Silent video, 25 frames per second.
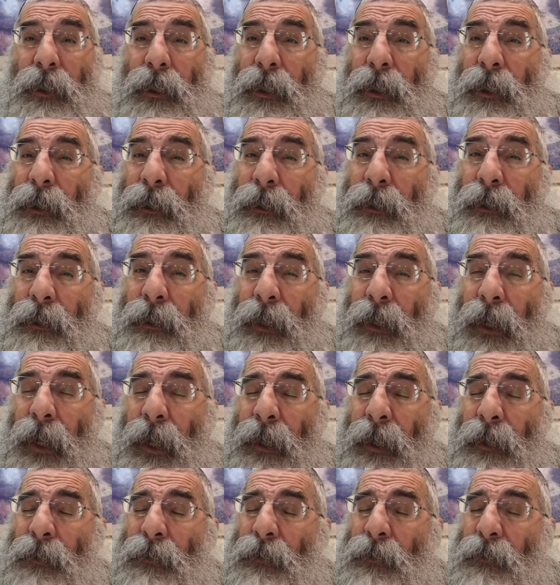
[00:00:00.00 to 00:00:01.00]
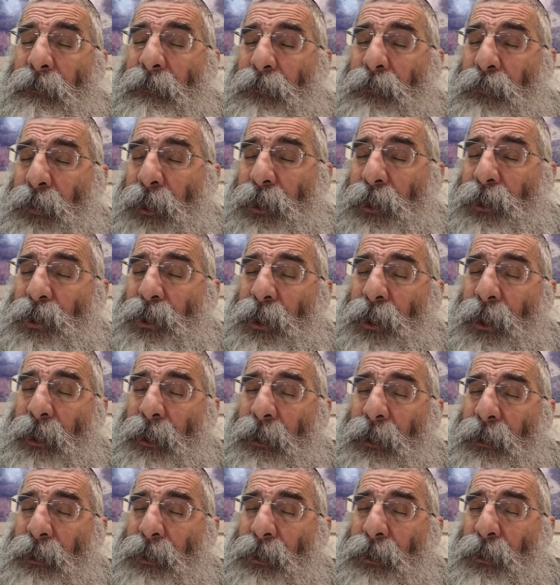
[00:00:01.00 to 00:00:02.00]
in the end of
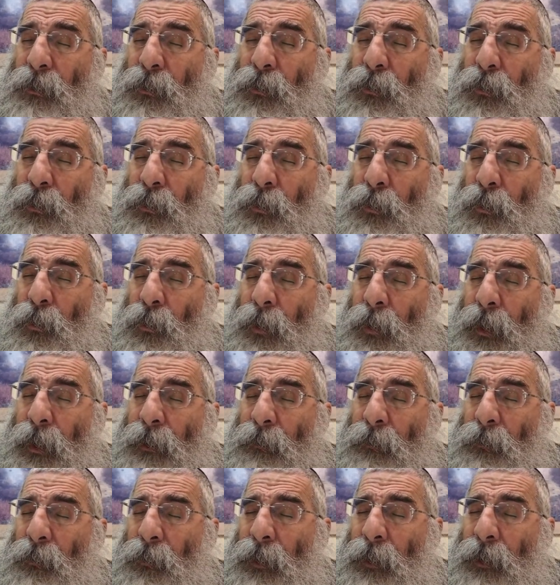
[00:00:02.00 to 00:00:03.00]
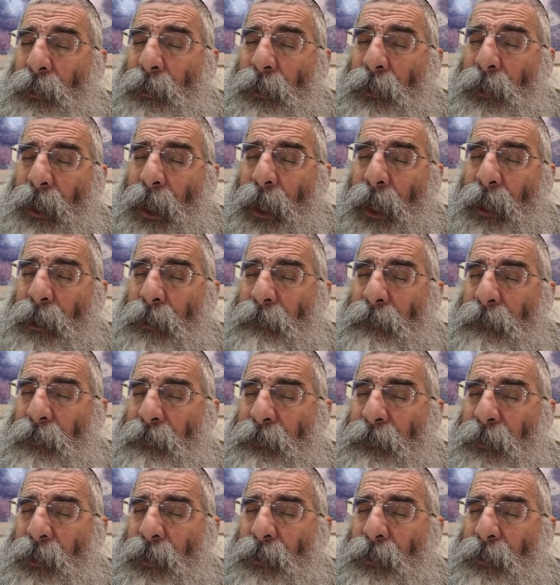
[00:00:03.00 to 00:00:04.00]
Rishon, as to when Yaakov
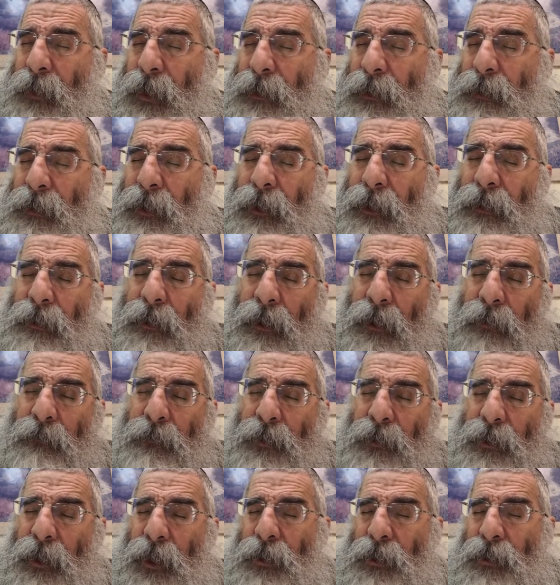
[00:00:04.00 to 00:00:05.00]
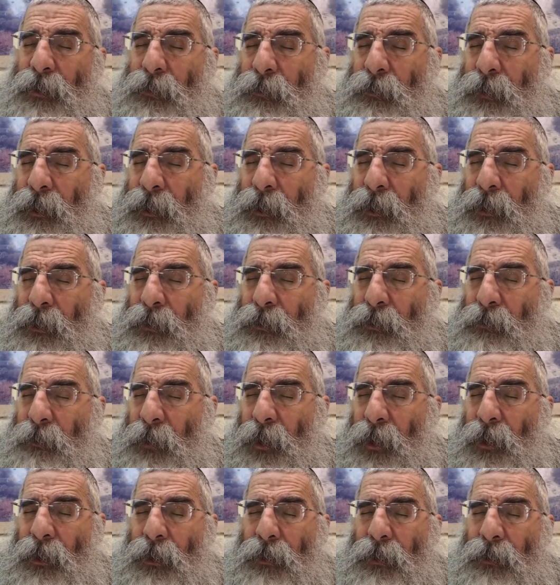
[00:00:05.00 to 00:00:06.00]
Avinu has that conversation with the Kadosh
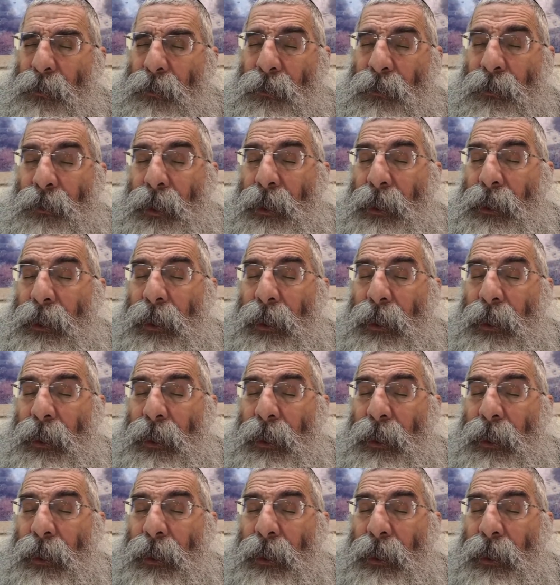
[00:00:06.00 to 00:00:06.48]
Baruch Hu,